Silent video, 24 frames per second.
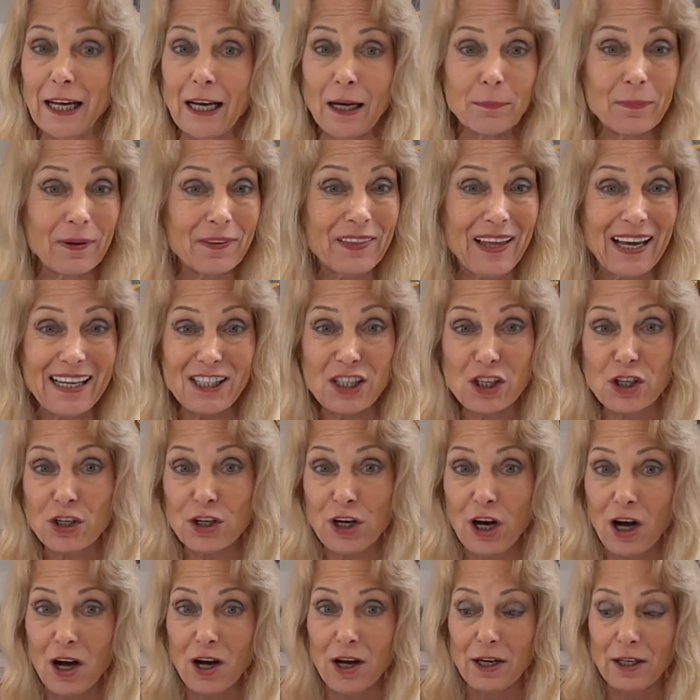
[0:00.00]
But that's
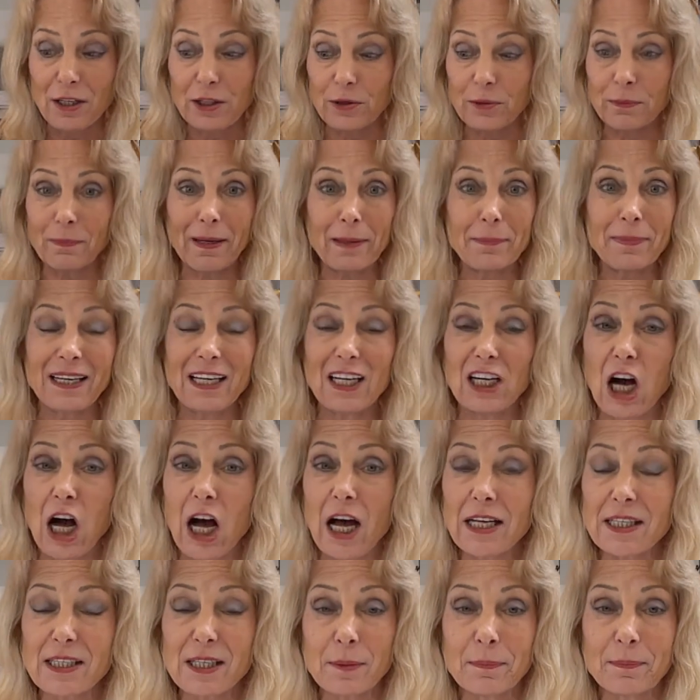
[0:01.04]
young. You're maybe
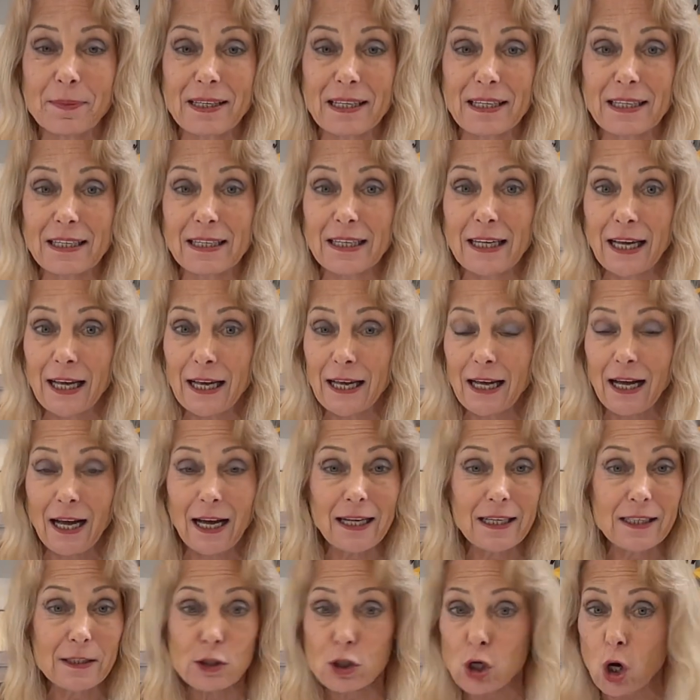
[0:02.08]
gossiping,
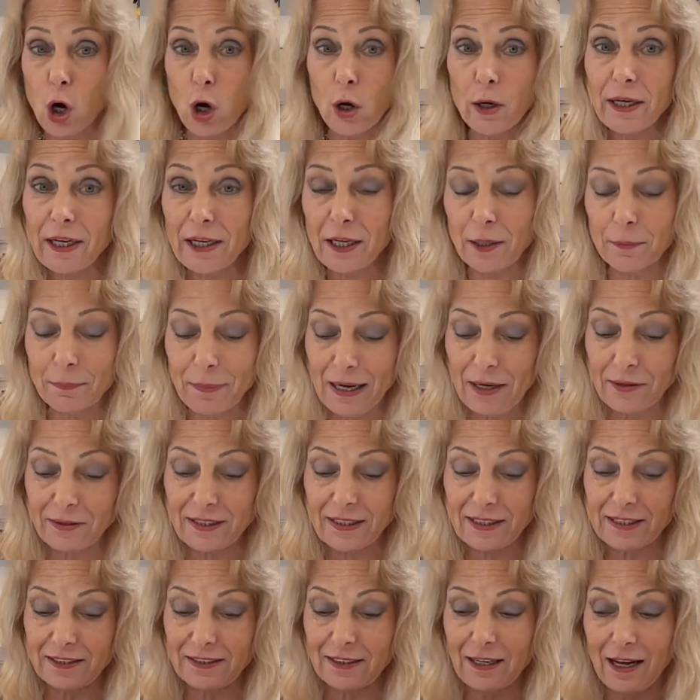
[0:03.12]
uh, talking about it
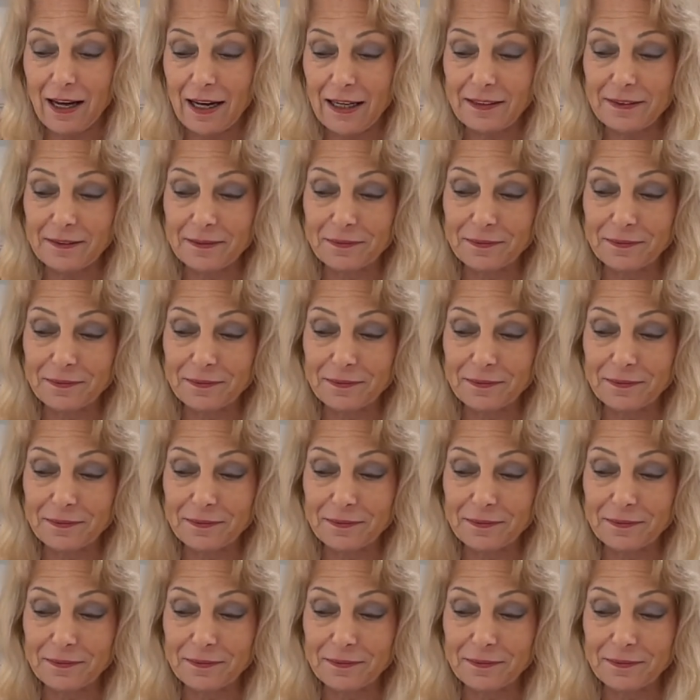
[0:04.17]
a lot